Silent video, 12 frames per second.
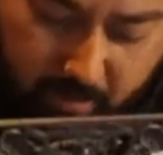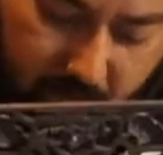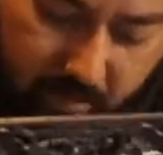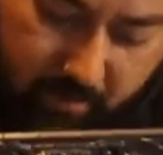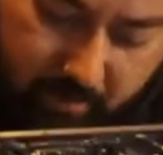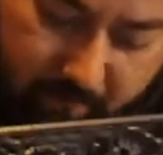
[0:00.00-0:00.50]

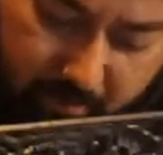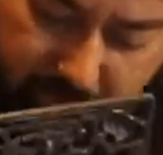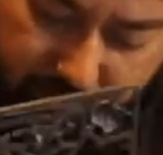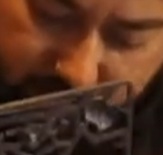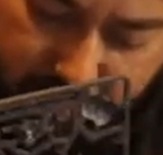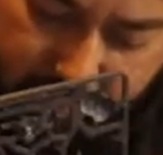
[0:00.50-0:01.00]
I think
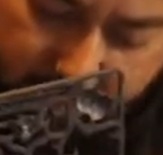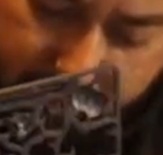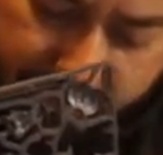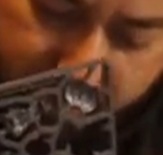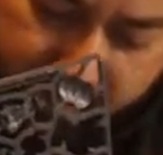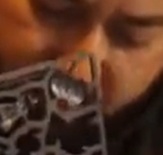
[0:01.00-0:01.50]
it was like
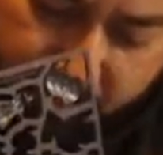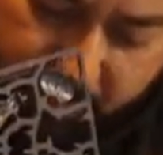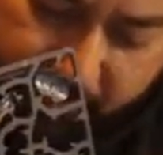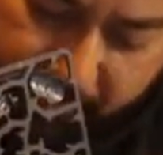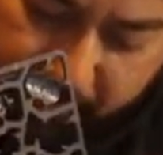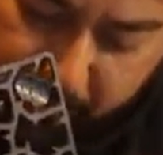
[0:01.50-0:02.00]
last week or the week
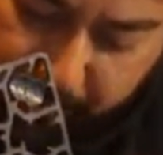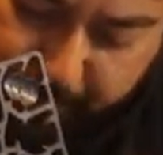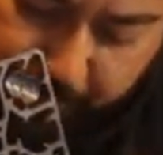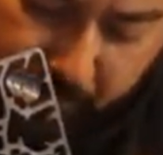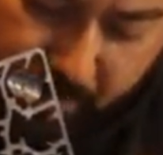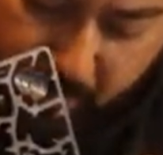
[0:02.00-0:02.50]
before,
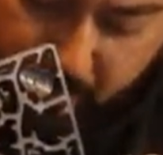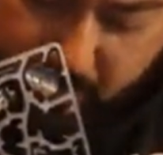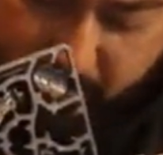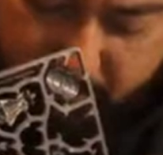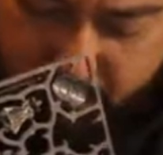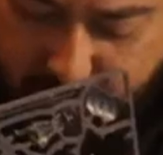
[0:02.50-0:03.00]

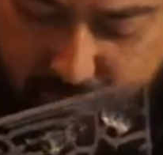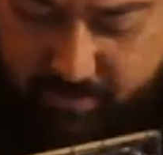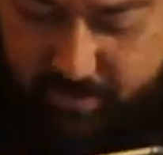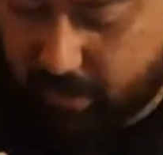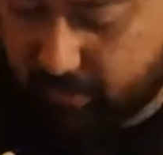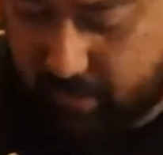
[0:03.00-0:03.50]
just
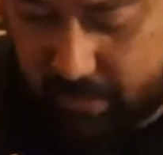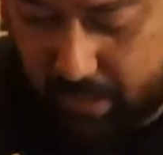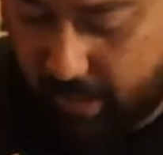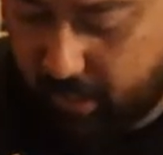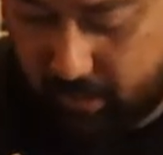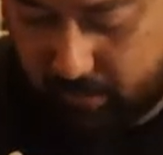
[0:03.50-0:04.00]
saying that,
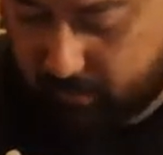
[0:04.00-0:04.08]
hey,